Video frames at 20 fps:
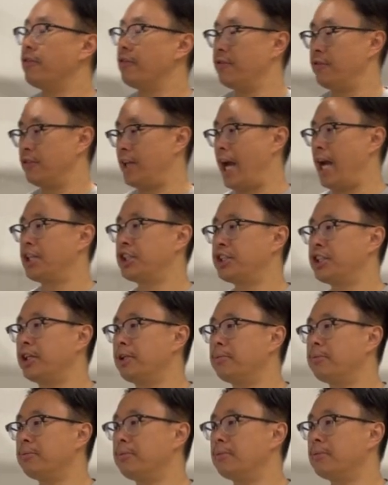
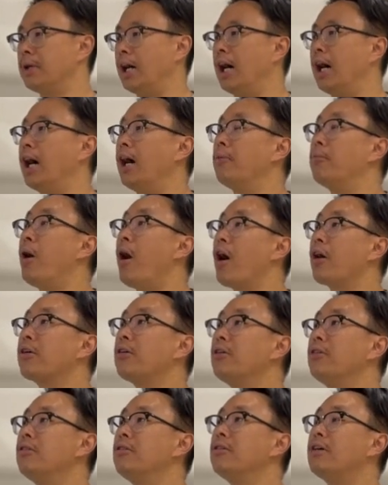flagship
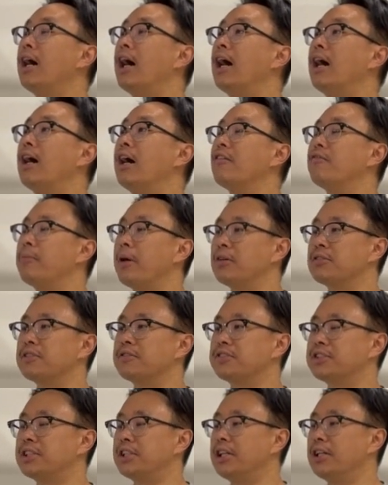model of Bells
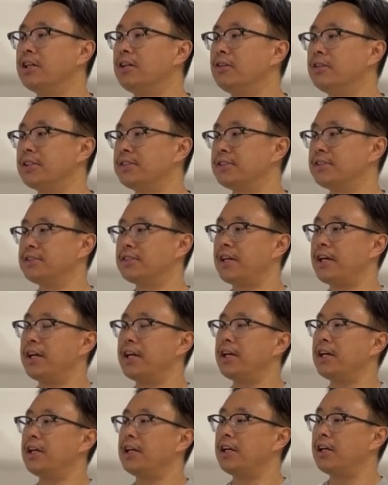of Steel. This is
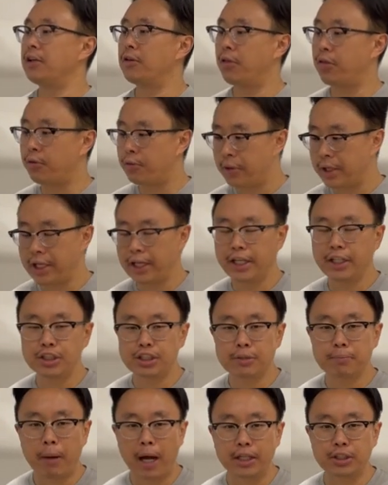a 3"
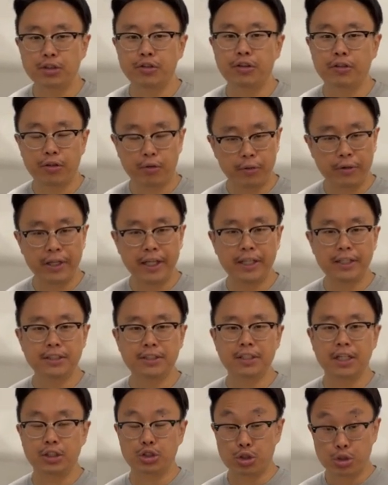by 3",
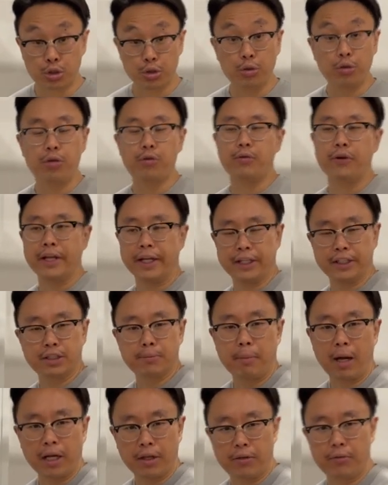a true 3"
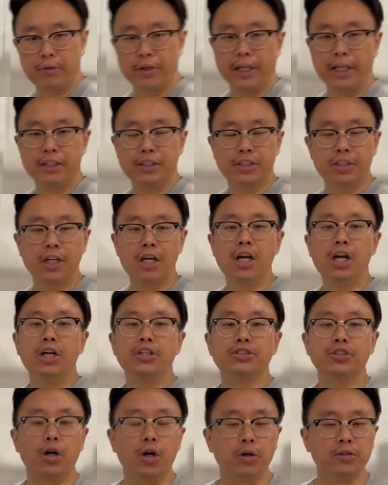by 3".
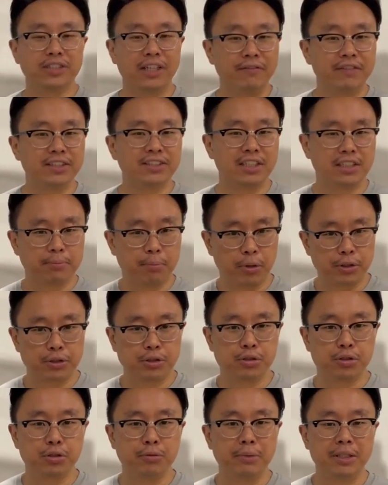So
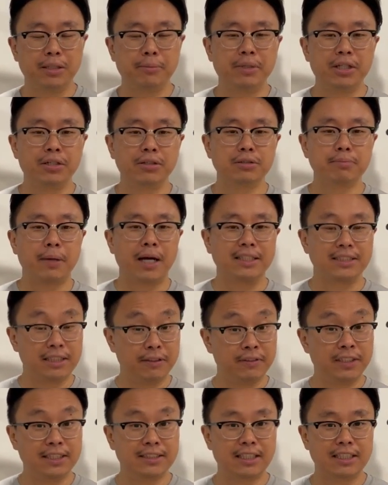76.2 millimeters by
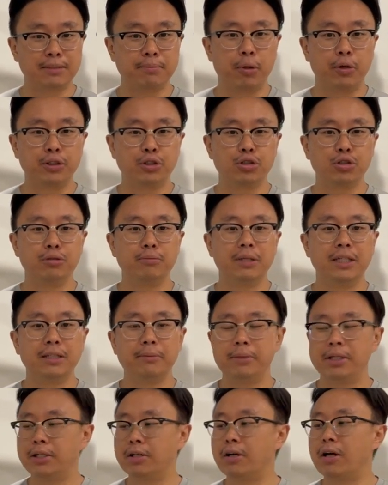76.2
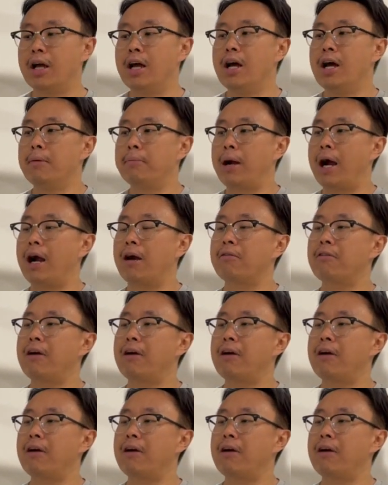millimeter power